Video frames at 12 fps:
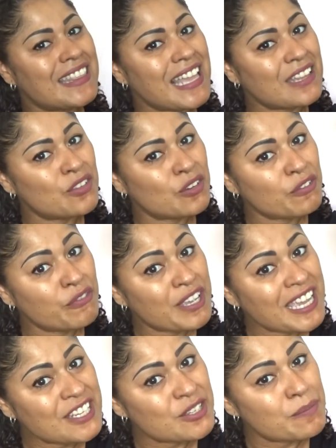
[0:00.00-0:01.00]
that
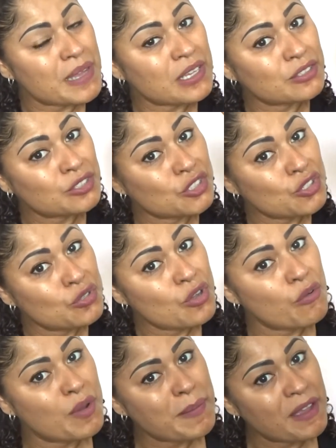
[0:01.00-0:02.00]
notification bell so you
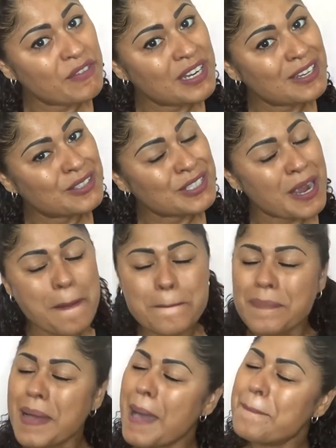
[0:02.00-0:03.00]
know when my videos are
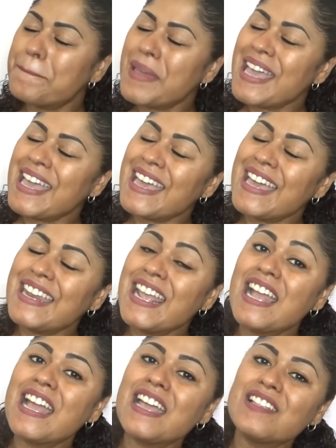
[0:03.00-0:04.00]
popping.
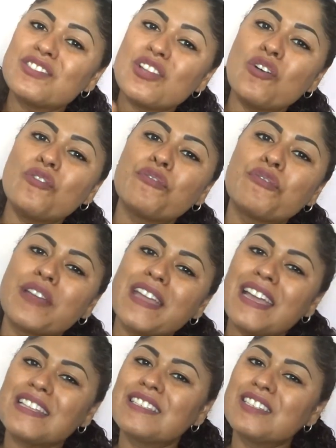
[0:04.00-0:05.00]
And don't
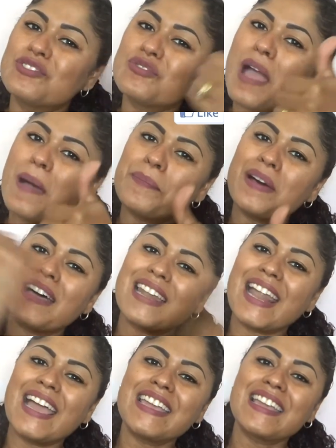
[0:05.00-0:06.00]
forget to drop a
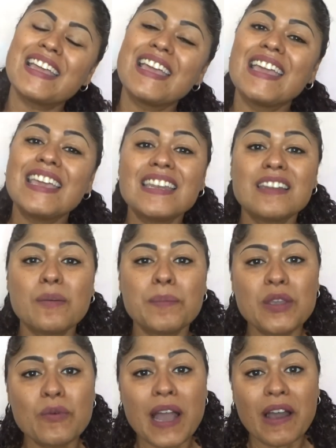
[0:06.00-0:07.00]
like. And in the
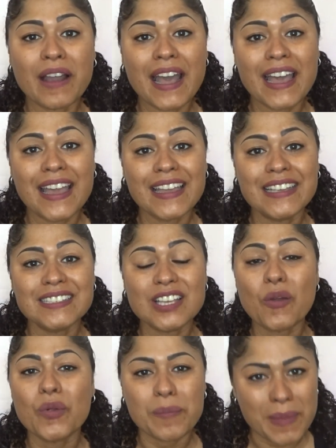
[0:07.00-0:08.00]
meanwhile, guys,
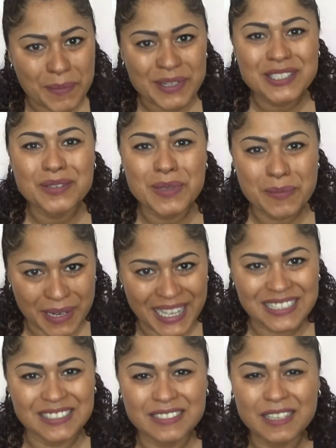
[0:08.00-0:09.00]
remember to be
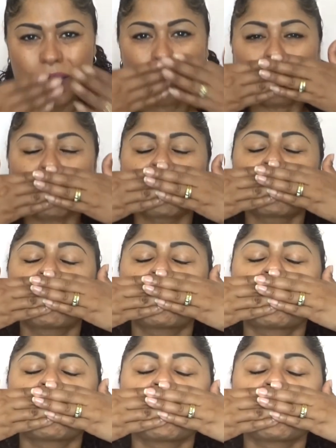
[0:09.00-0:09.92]
blessed. Mm-hmm.